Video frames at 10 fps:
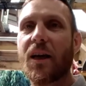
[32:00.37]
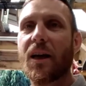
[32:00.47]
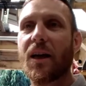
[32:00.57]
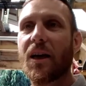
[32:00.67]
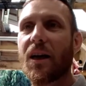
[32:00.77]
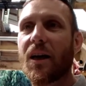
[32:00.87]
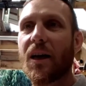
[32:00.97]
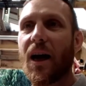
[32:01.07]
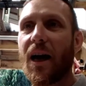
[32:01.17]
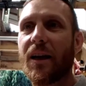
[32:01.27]

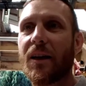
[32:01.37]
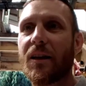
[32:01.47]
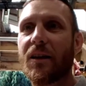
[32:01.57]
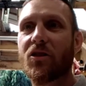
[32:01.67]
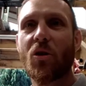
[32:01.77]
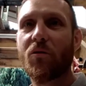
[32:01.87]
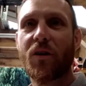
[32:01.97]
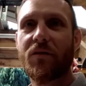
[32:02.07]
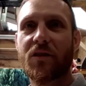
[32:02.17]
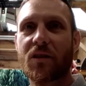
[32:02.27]
and it's not
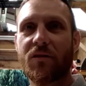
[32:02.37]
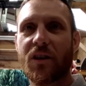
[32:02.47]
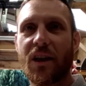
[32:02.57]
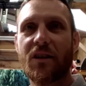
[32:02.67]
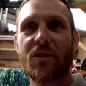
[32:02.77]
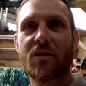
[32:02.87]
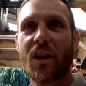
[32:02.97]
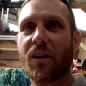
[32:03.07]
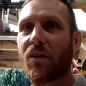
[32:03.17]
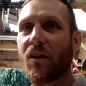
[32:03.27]
5 to 7 days. It's
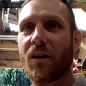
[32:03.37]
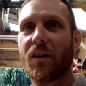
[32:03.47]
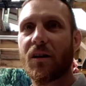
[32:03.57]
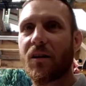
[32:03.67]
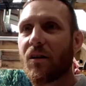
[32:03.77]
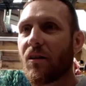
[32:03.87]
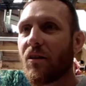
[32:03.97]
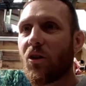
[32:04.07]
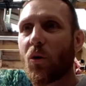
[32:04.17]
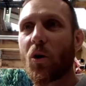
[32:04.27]
like
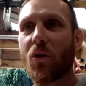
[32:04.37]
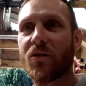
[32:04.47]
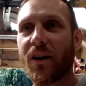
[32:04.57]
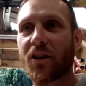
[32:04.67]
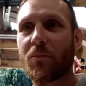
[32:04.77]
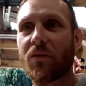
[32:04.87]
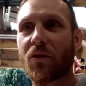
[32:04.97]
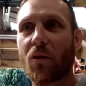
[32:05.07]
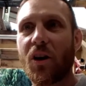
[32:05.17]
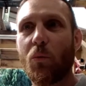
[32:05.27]
contact them
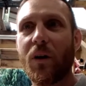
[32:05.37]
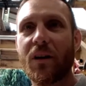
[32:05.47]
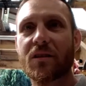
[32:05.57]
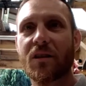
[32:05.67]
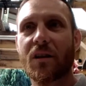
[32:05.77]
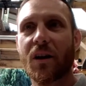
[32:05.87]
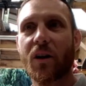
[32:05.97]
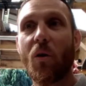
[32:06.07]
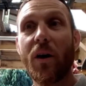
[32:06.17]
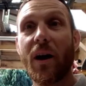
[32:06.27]
after 3 weeks, and they're
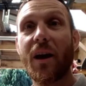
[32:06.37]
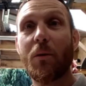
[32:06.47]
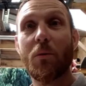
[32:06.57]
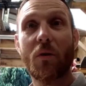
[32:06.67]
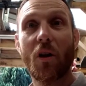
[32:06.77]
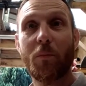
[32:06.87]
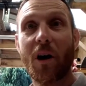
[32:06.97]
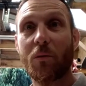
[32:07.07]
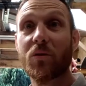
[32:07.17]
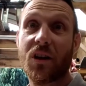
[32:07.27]
like, "Oh yeah, we've got the
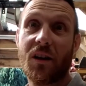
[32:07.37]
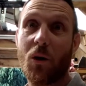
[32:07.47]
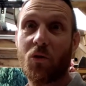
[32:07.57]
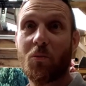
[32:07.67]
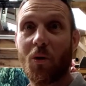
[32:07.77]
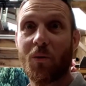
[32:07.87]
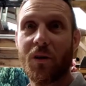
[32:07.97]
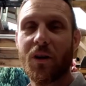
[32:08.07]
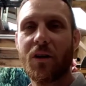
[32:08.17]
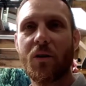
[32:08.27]
part. We'll send it out tomorrow."
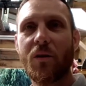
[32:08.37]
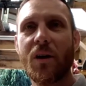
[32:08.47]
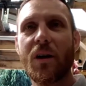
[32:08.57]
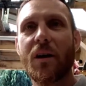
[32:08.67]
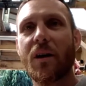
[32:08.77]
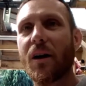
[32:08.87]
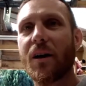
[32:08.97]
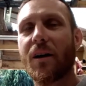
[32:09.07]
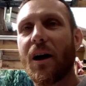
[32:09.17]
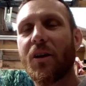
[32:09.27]

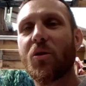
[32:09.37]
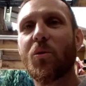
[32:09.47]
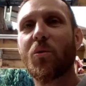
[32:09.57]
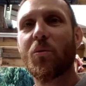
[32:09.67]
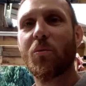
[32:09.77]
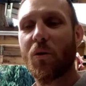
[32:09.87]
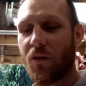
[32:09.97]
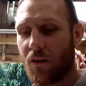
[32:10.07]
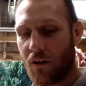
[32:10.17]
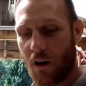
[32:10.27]
I don't know what
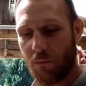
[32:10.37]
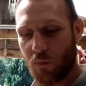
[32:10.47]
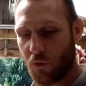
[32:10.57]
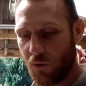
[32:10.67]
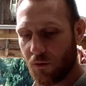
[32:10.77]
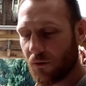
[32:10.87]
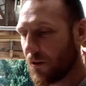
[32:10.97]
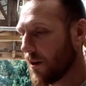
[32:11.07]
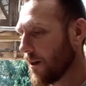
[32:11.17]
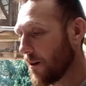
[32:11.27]
they're up to.
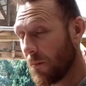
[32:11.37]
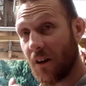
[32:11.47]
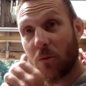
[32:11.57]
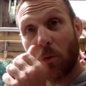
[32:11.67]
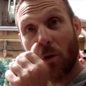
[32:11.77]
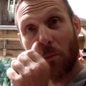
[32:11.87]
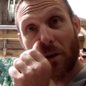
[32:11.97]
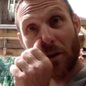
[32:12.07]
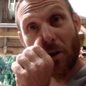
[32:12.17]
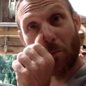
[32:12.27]
Mini Sport,
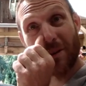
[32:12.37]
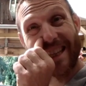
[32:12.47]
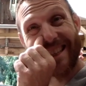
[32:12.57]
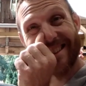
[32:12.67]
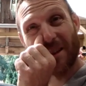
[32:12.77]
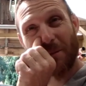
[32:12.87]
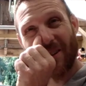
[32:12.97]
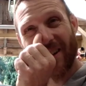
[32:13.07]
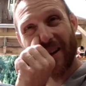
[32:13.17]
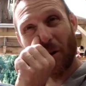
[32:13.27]
but they're not pleasing me
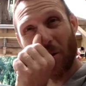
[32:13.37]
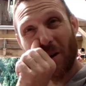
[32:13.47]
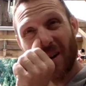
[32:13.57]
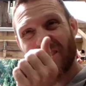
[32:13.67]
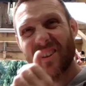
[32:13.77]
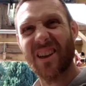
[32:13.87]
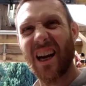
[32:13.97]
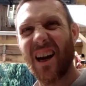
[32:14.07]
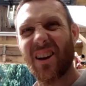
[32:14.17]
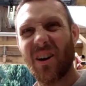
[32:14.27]
right now, and I've just kind
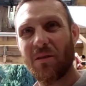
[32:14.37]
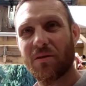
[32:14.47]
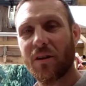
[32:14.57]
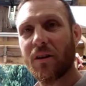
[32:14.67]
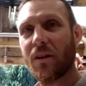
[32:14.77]
of had enough.